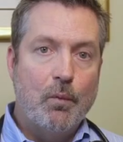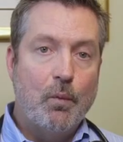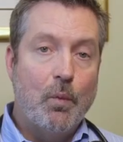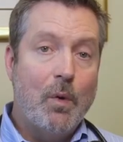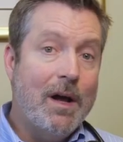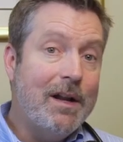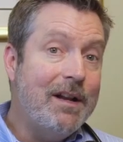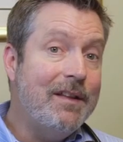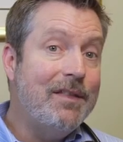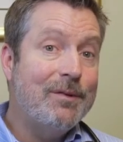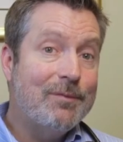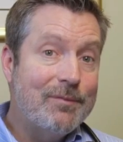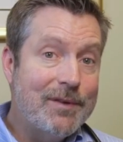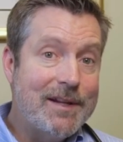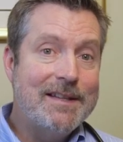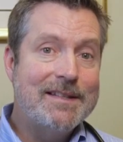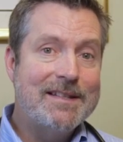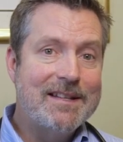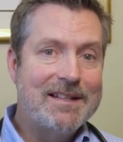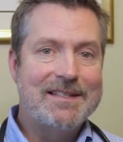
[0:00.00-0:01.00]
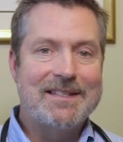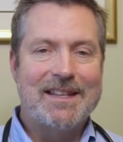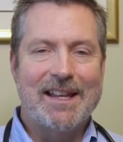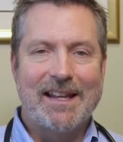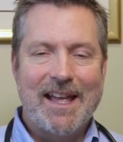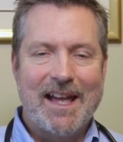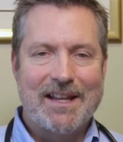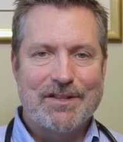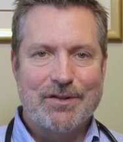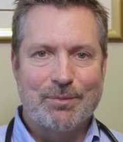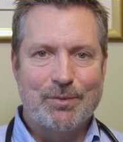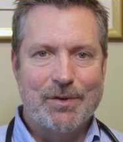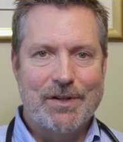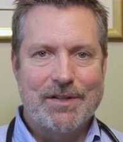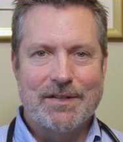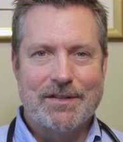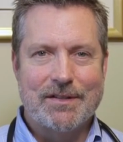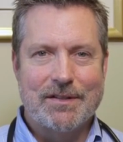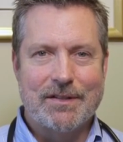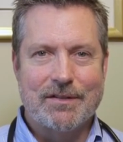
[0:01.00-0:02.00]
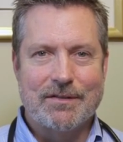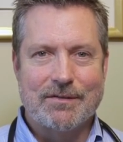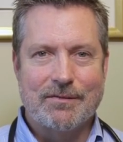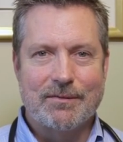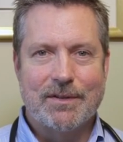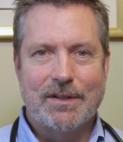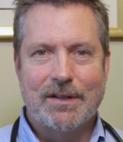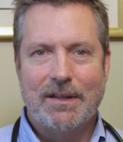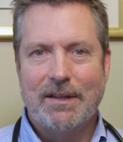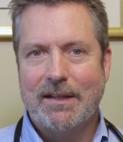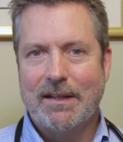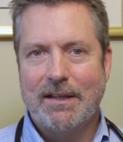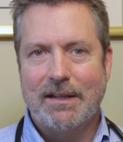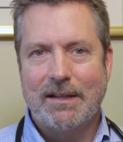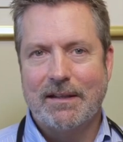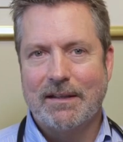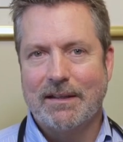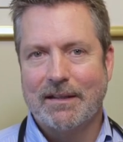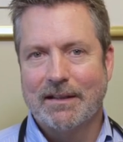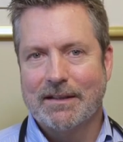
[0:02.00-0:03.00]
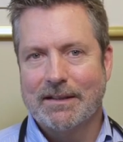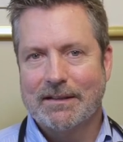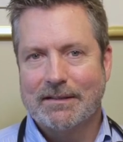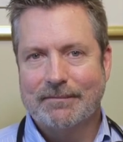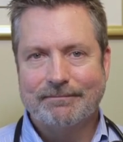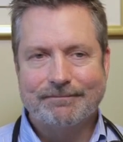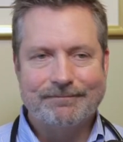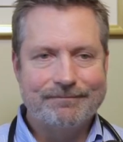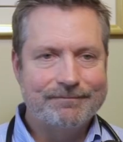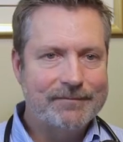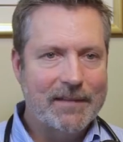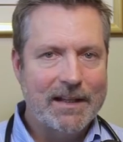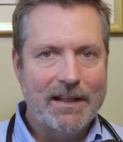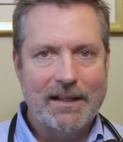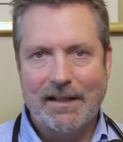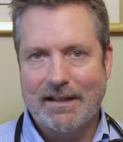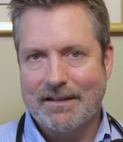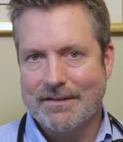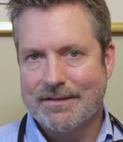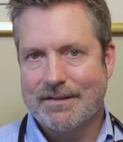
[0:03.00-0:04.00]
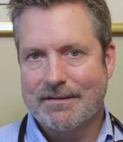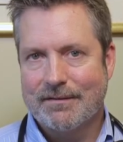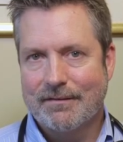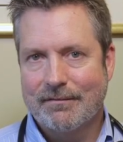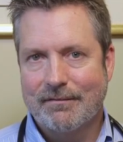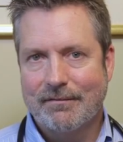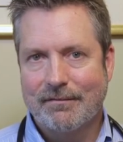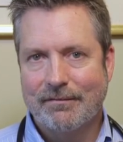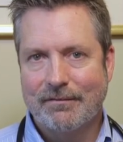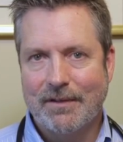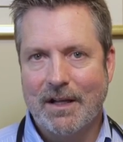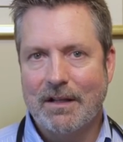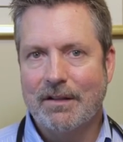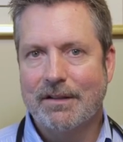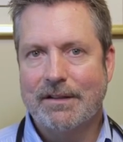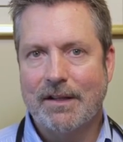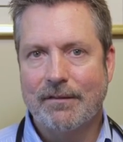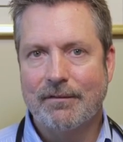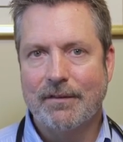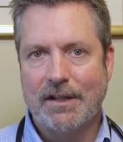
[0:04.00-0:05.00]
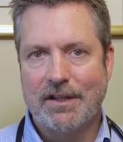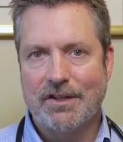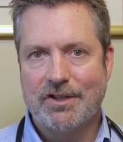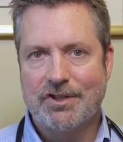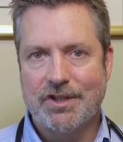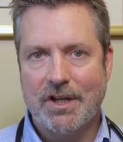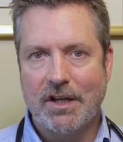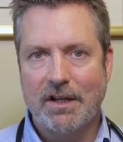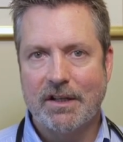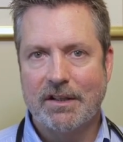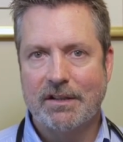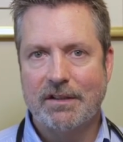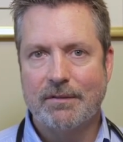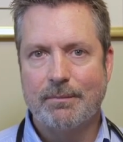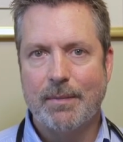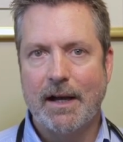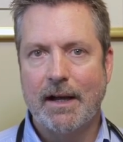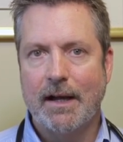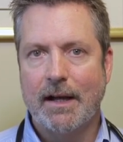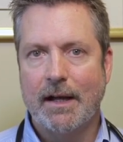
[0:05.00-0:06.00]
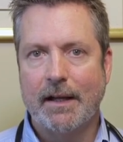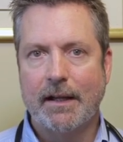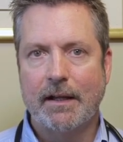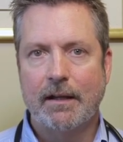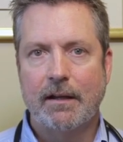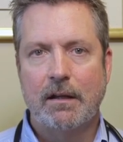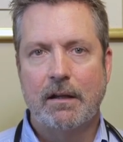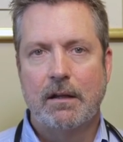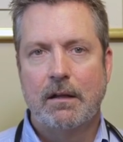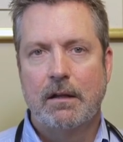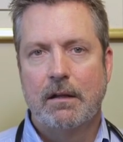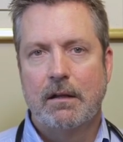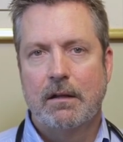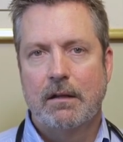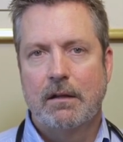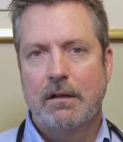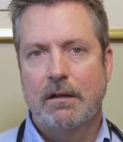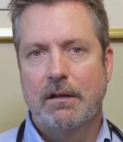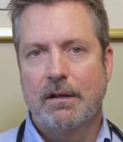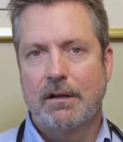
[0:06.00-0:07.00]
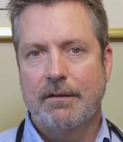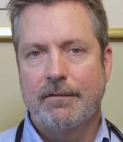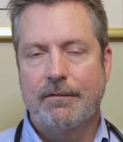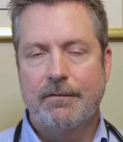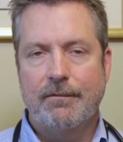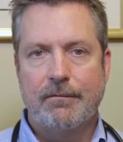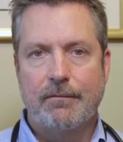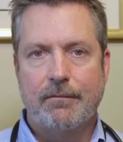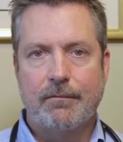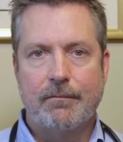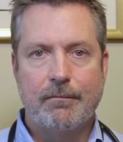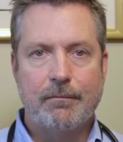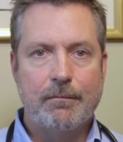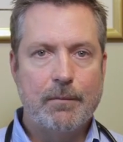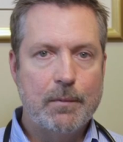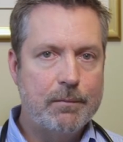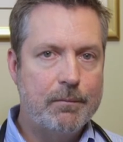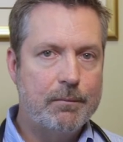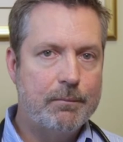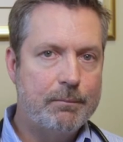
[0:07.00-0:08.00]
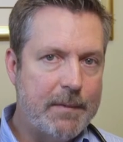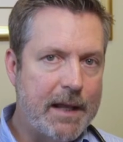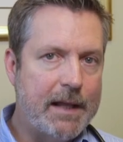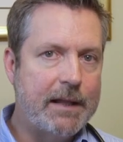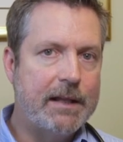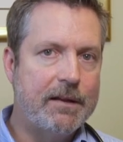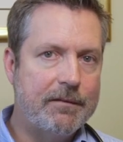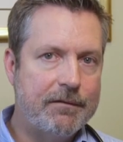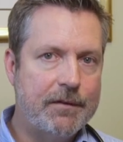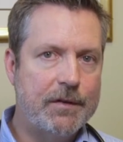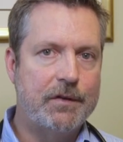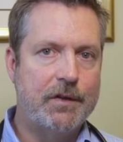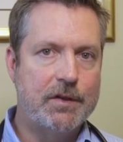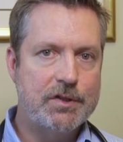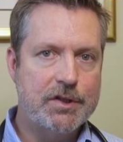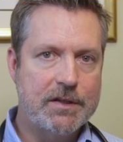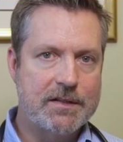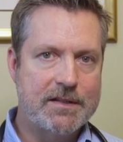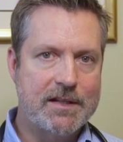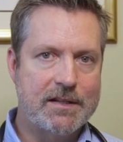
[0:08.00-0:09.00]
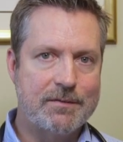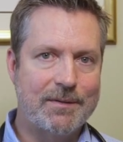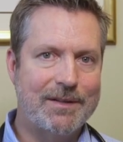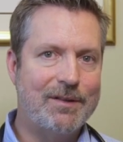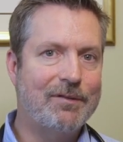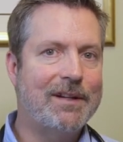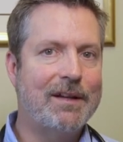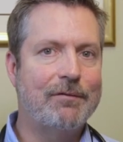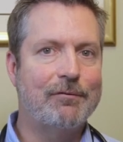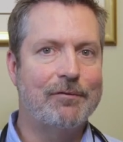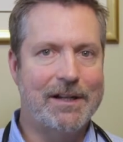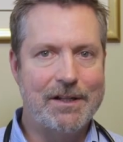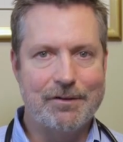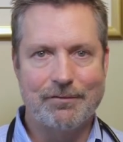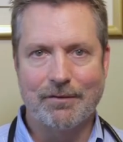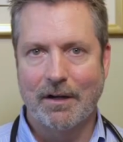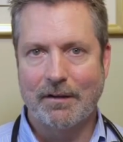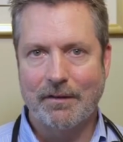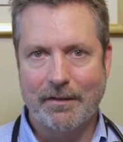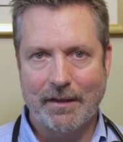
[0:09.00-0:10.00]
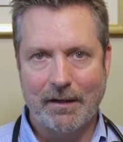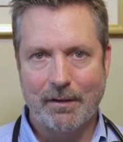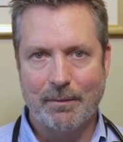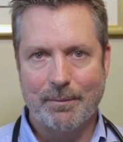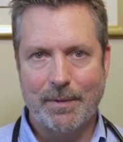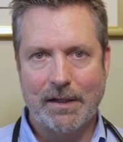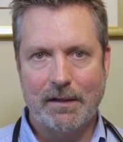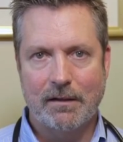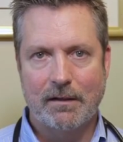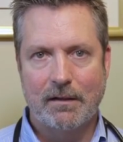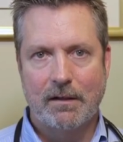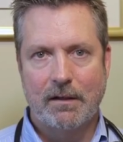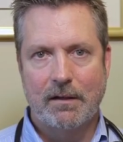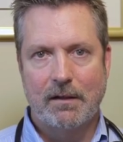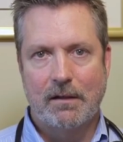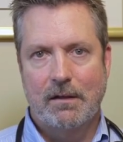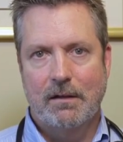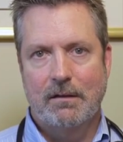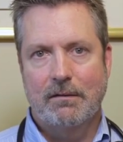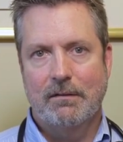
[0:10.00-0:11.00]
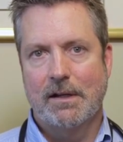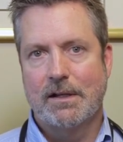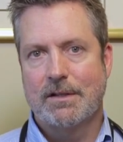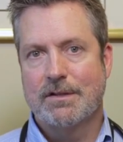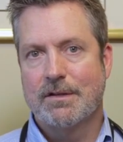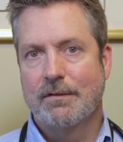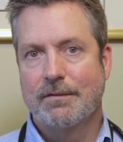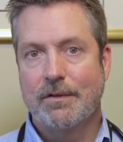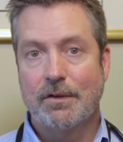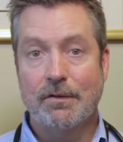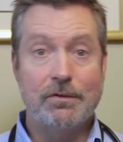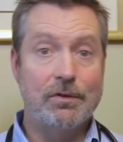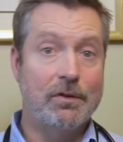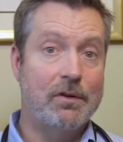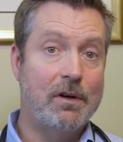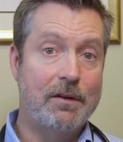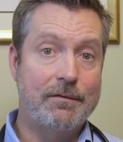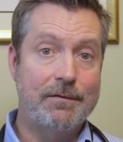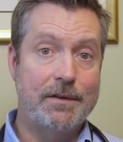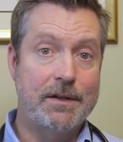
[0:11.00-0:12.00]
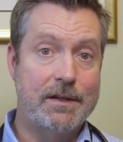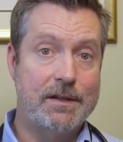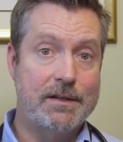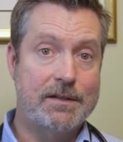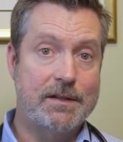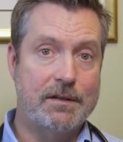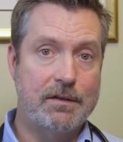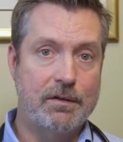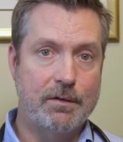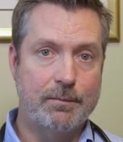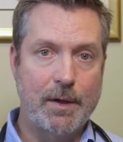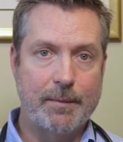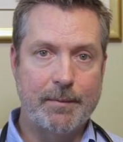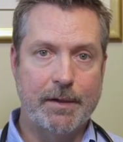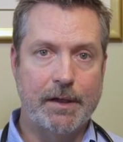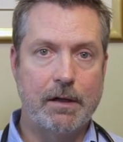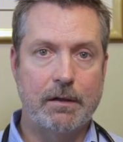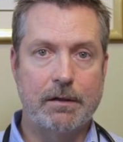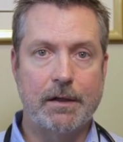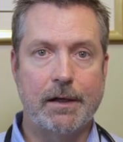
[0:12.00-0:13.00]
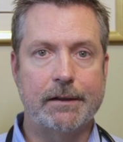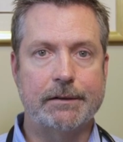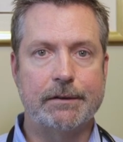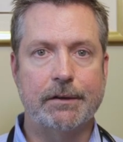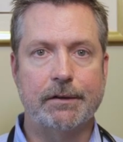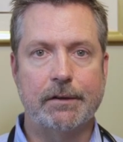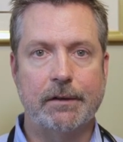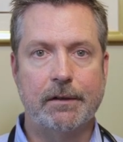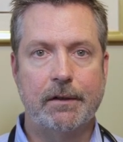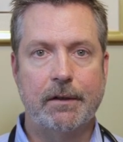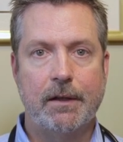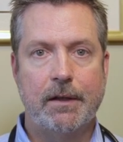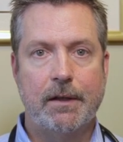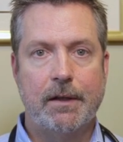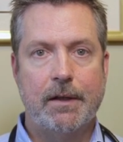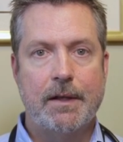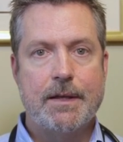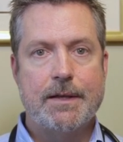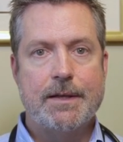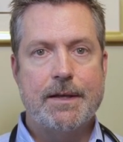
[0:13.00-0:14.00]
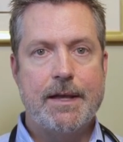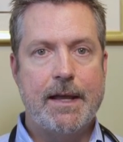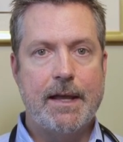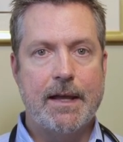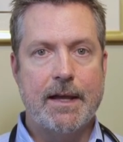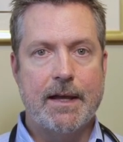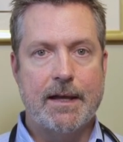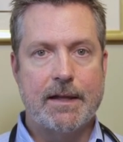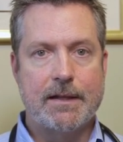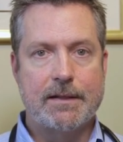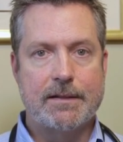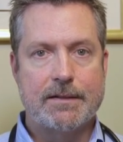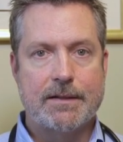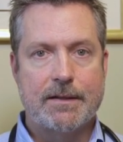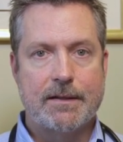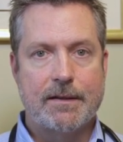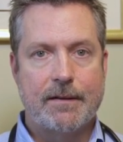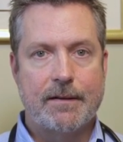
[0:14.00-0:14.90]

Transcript: One of the reasons that gastroparesis is really, um, I guess, relatively shunned by uh, m- many physicians is we don't have great drug therapy, right? So if you're in your office and you're a primary care doctor and